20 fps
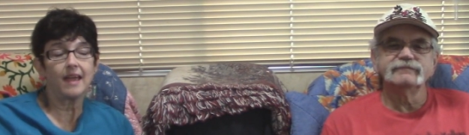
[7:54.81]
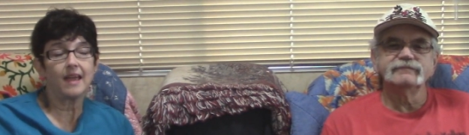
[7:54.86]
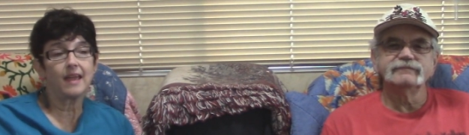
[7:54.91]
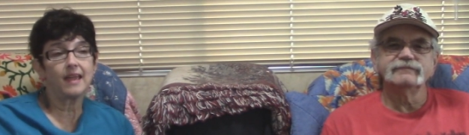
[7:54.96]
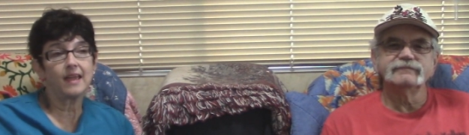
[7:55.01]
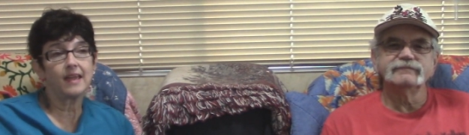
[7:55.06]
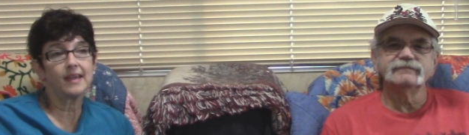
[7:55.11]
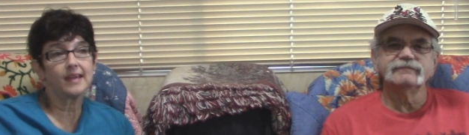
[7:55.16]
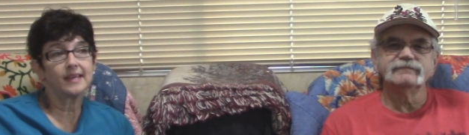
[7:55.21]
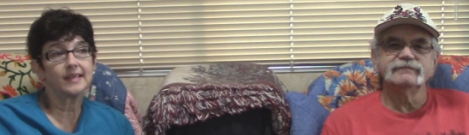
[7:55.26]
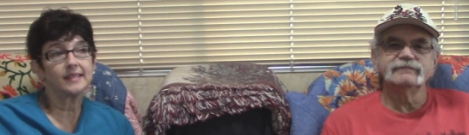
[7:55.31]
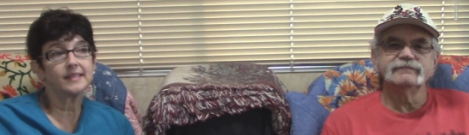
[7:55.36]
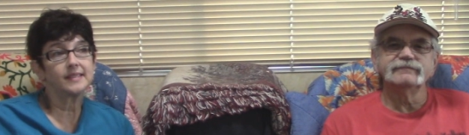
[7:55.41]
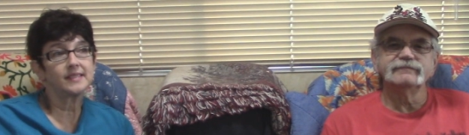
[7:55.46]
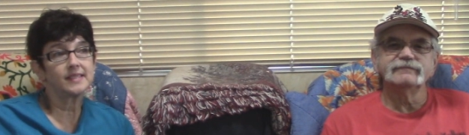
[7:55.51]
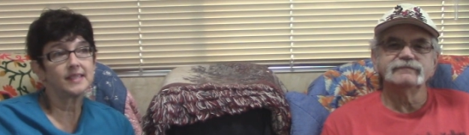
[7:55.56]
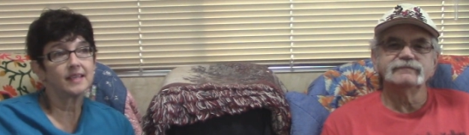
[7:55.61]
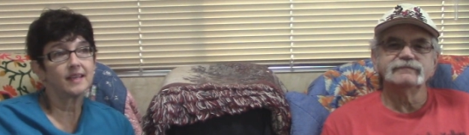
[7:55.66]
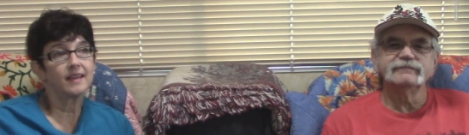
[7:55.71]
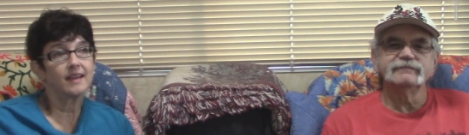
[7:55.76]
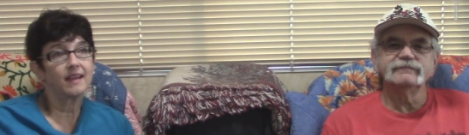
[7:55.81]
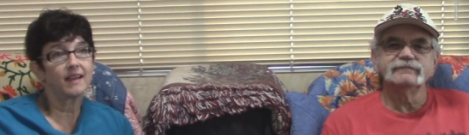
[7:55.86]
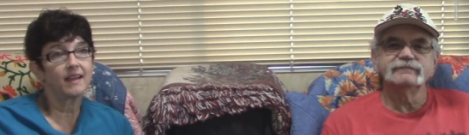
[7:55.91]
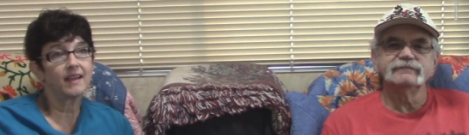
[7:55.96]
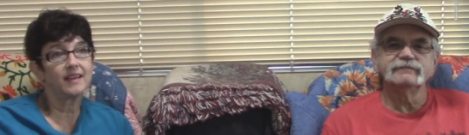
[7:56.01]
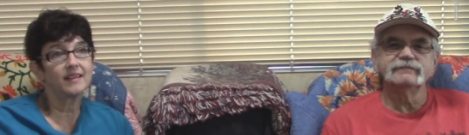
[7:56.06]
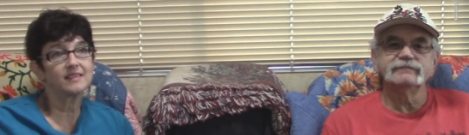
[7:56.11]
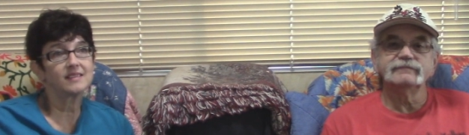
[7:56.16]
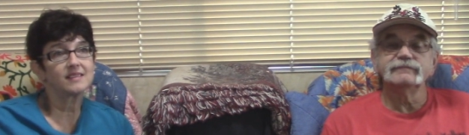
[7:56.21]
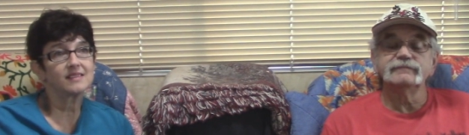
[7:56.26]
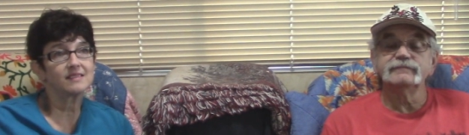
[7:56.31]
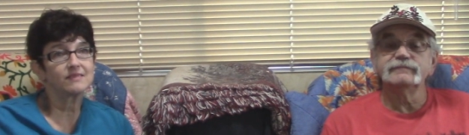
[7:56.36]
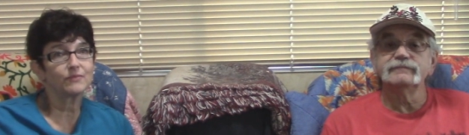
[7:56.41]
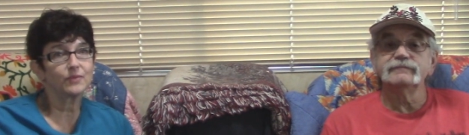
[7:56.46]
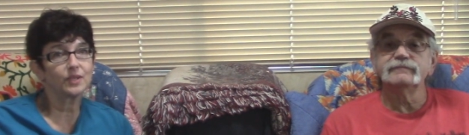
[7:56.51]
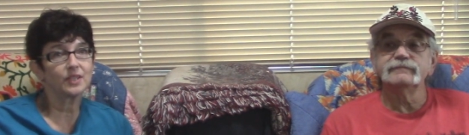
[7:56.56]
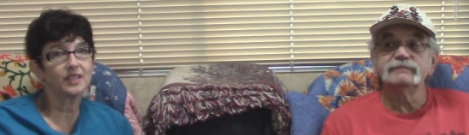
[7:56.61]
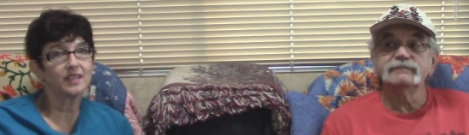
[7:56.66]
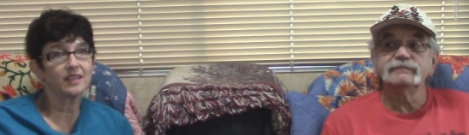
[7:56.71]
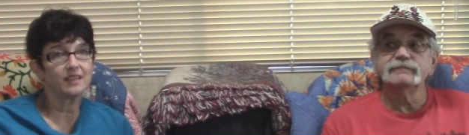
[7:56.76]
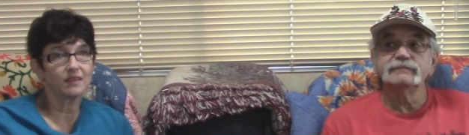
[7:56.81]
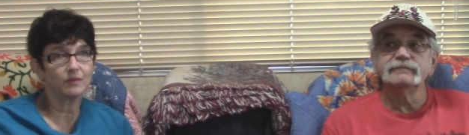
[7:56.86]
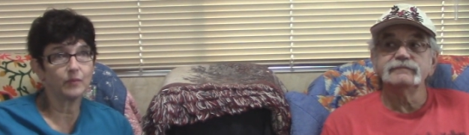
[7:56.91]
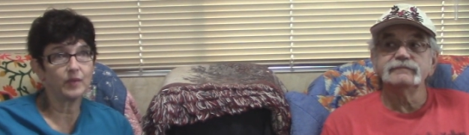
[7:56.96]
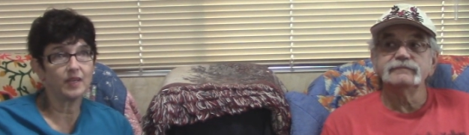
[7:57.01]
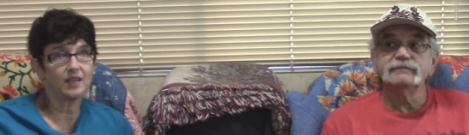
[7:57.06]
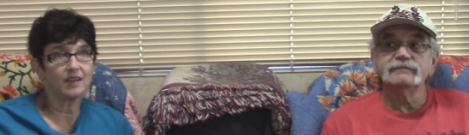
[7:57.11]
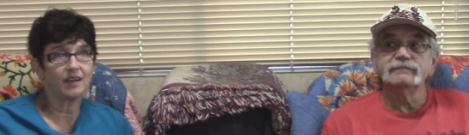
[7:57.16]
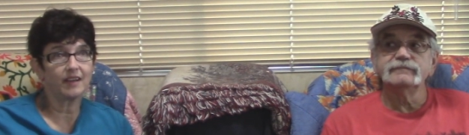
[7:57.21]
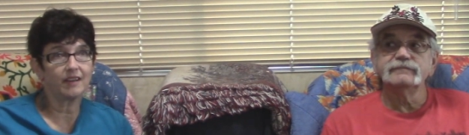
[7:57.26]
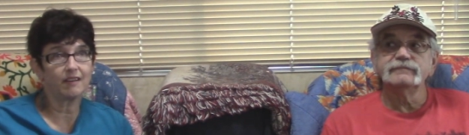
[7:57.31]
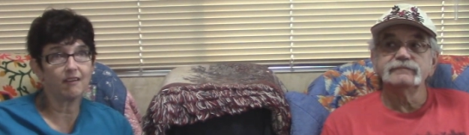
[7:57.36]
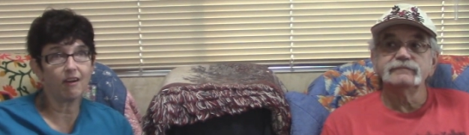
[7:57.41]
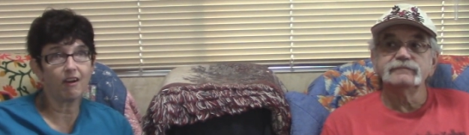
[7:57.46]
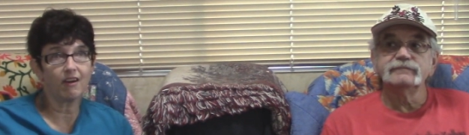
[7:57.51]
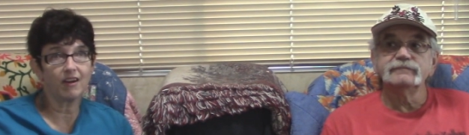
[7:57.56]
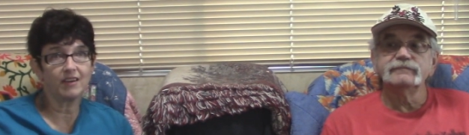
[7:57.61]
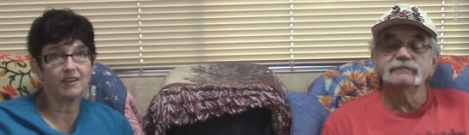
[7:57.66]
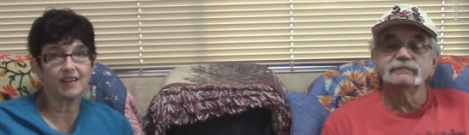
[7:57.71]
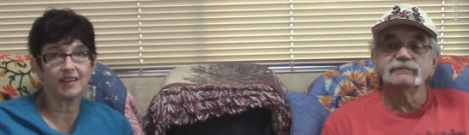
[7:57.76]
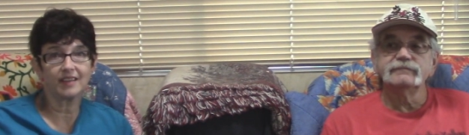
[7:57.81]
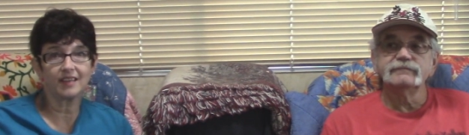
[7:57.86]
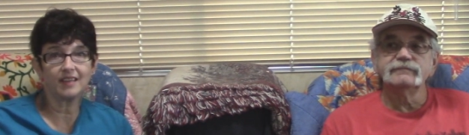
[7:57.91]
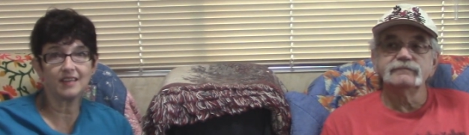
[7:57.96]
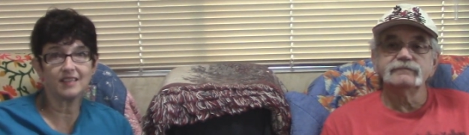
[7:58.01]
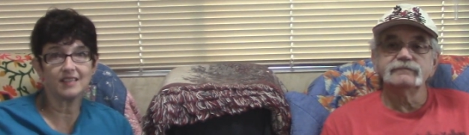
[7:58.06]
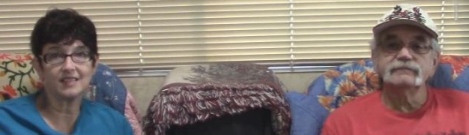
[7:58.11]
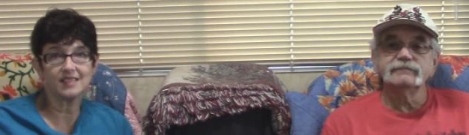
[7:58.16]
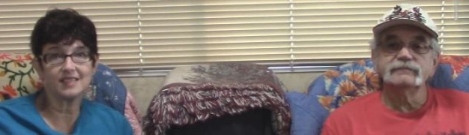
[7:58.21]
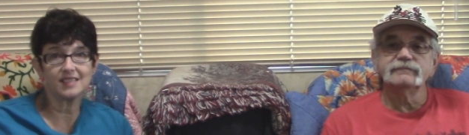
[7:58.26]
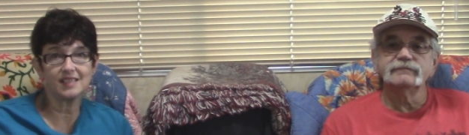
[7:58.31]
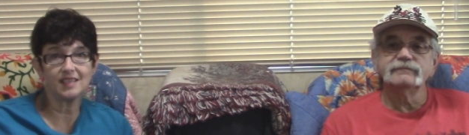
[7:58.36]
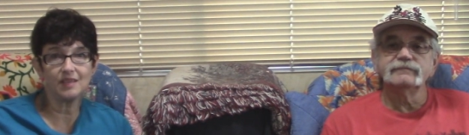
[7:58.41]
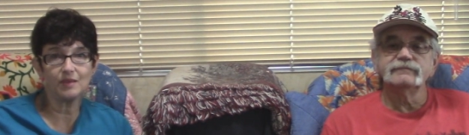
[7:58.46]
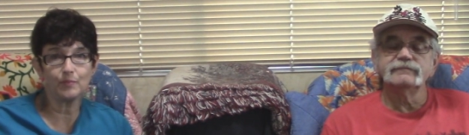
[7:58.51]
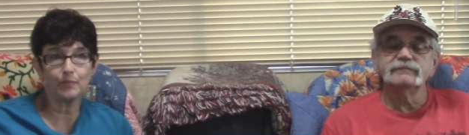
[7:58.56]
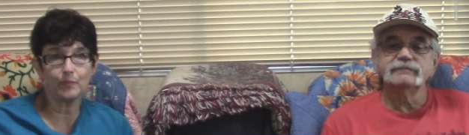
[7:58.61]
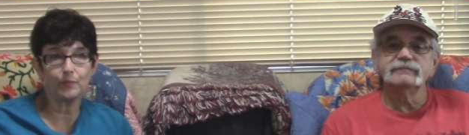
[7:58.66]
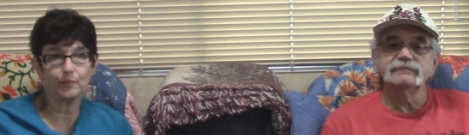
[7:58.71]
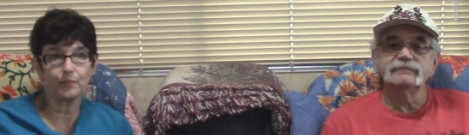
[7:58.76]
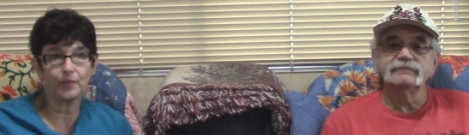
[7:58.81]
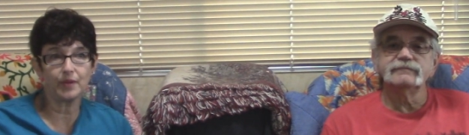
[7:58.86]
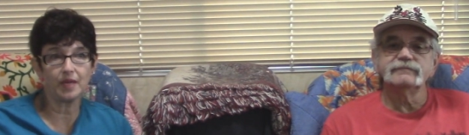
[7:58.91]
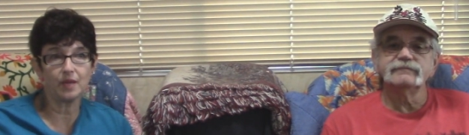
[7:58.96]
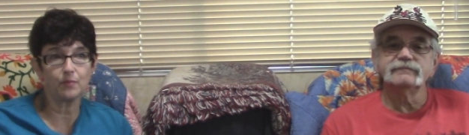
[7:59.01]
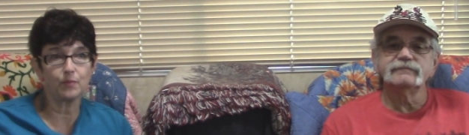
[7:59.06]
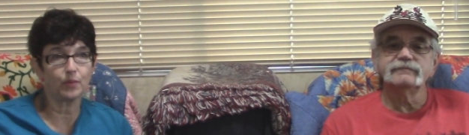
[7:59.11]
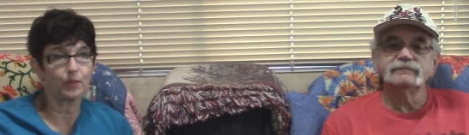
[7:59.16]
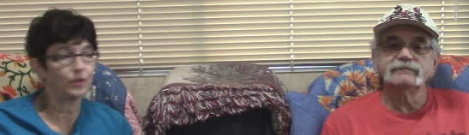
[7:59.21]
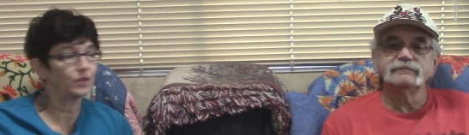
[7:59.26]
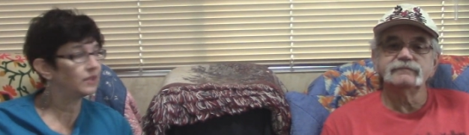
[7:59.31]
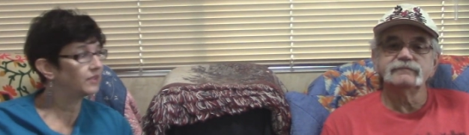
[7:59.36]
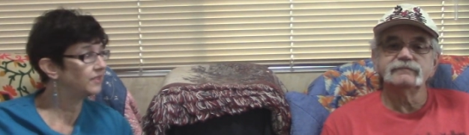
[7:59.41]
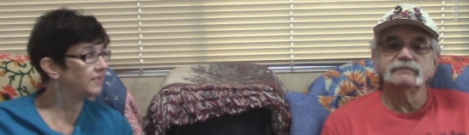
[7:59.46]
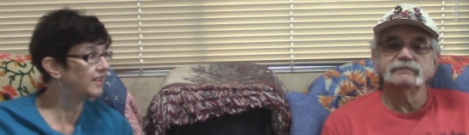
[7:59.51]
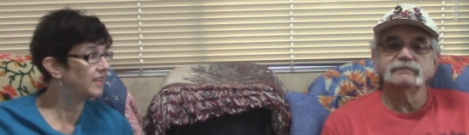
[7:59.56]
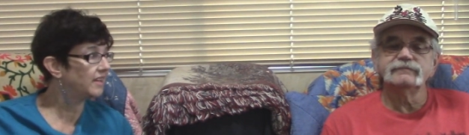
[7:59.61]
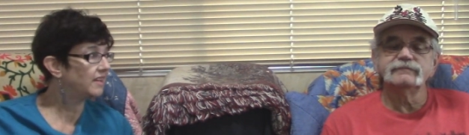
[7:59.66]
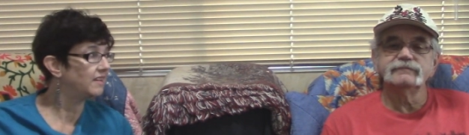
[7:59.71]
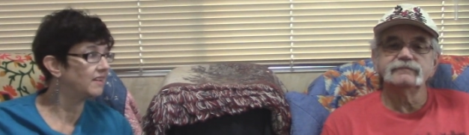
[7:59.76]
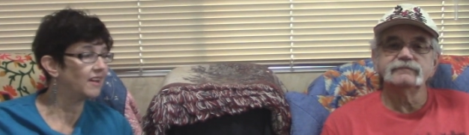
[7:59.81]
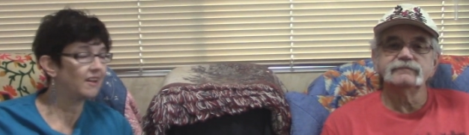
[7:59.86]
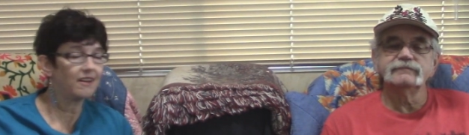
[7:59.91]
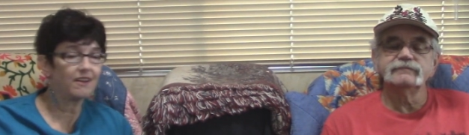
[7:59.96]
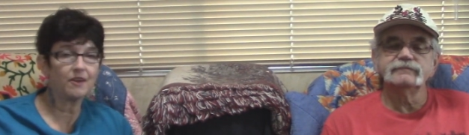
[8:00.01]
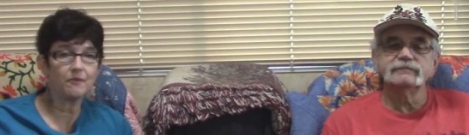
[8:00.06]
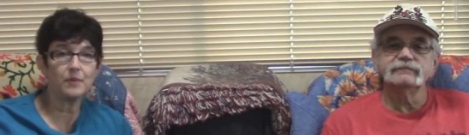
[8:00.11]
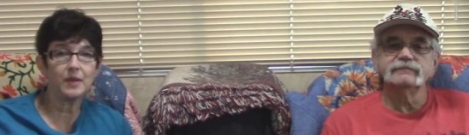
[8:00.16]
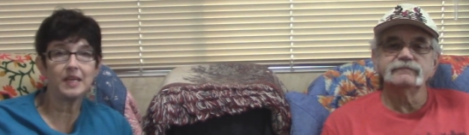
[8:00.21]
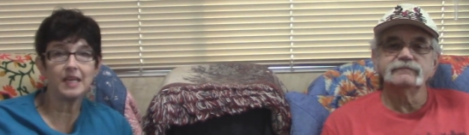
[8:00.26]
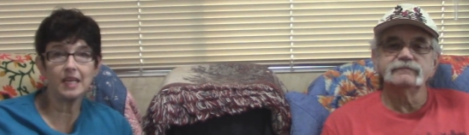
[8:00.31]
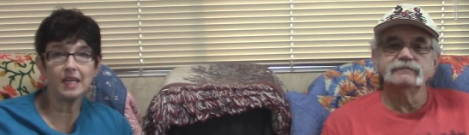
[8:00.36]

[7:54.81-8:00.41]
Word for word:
Speaker 1: and it's really going to be kind of hard not getting to see people that I've been